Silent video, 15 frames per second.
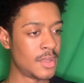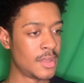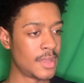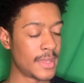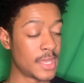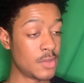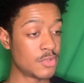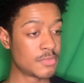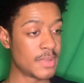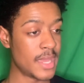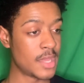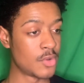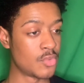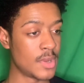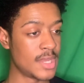Like, he was
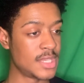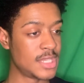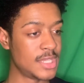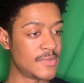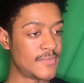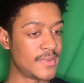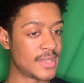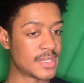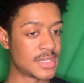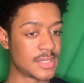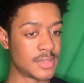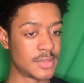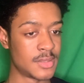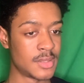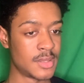playing great defense
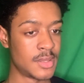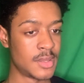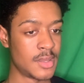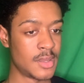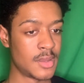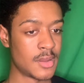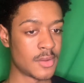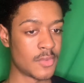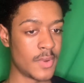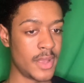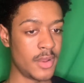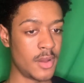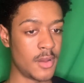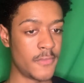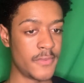and great
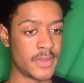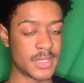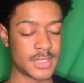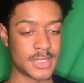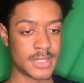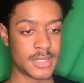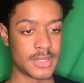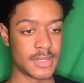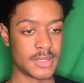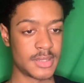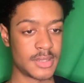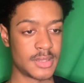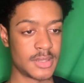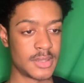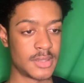offense.
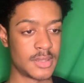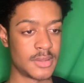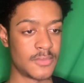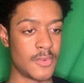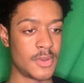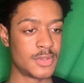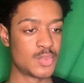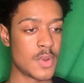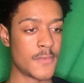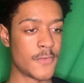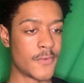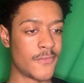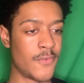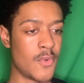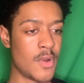Well, he's 1
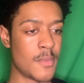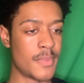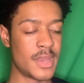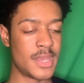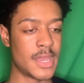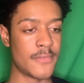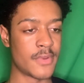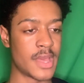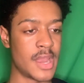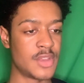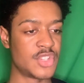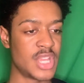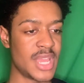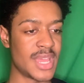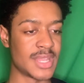for 4, but he never got a
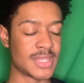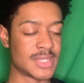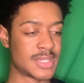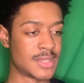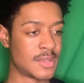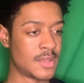chance.